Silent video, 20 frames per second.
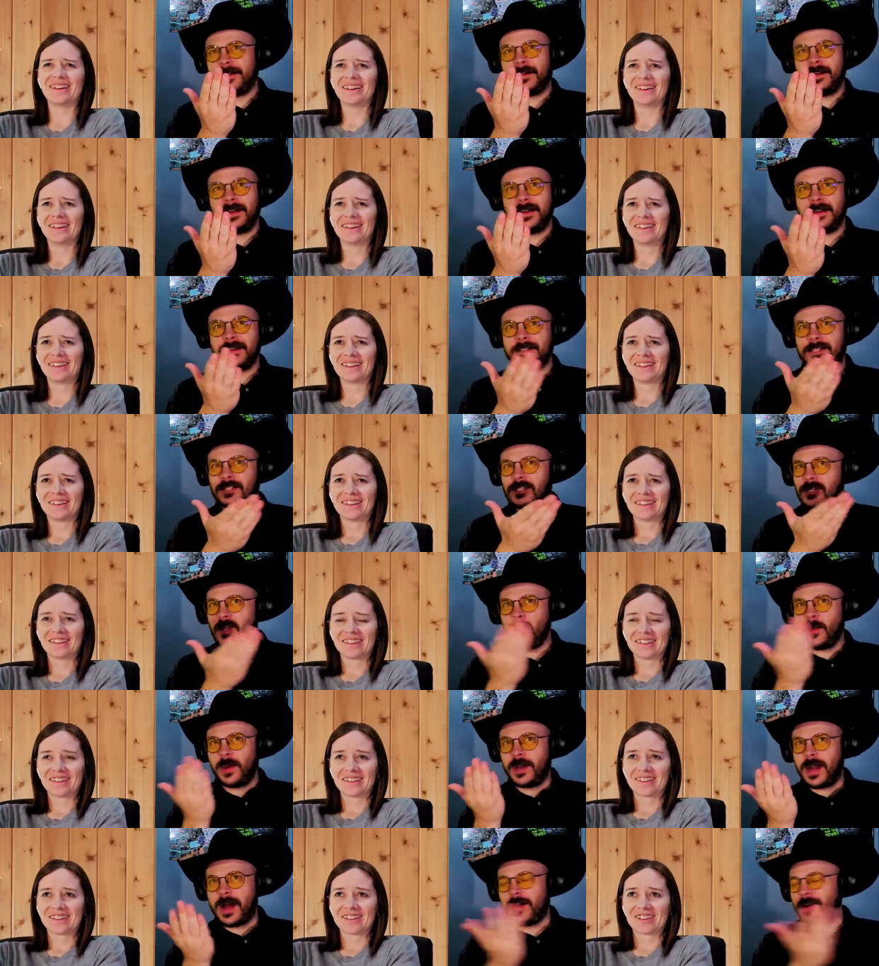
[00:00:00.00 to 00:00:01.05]
Speaker 1: It's
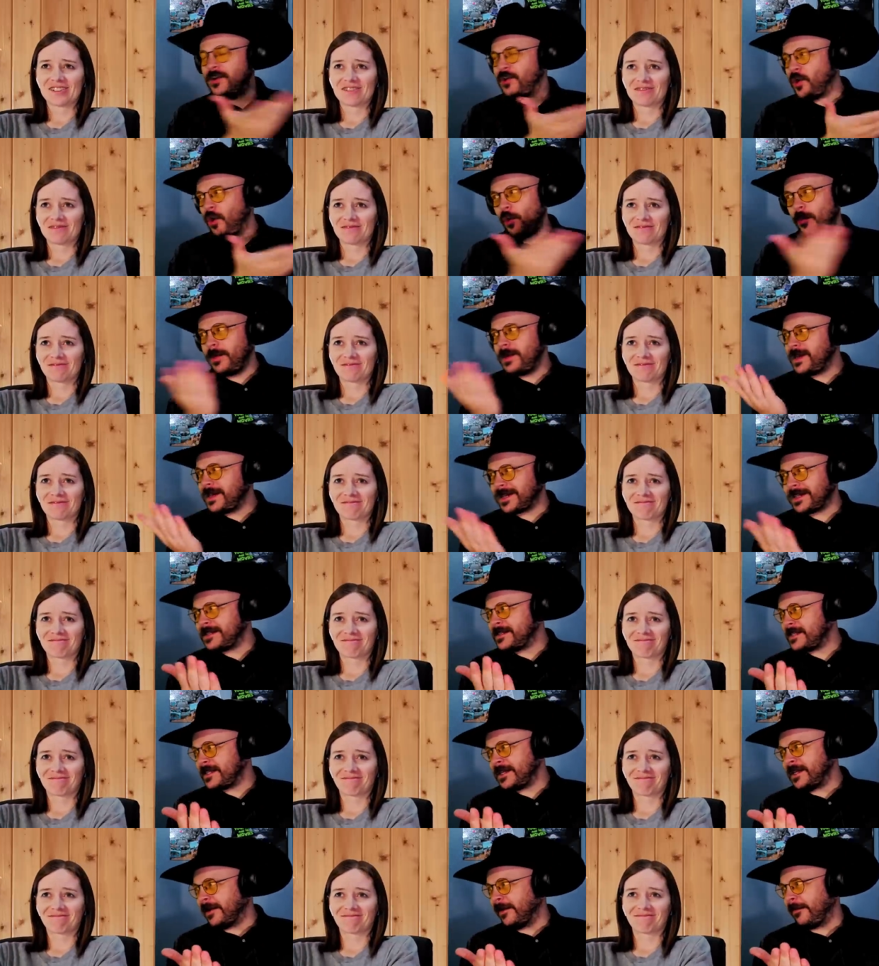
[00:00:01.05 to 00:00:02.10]
snowing out. Nobody can
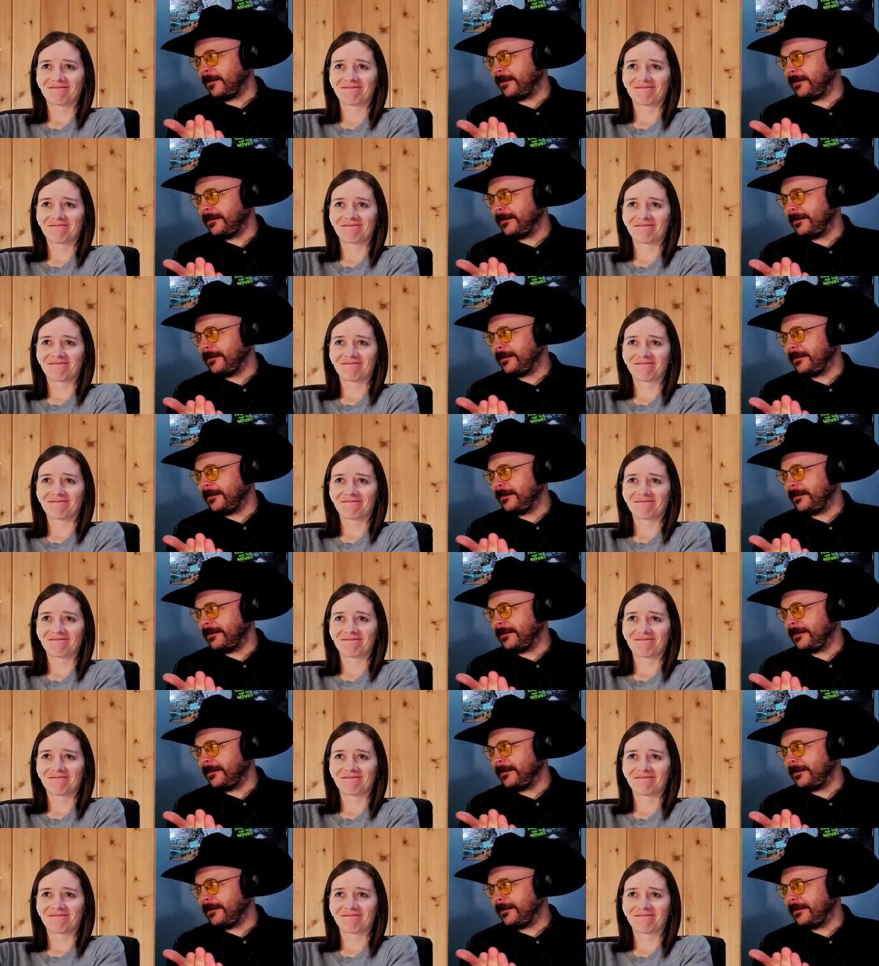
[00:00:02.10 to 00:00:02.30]
see them.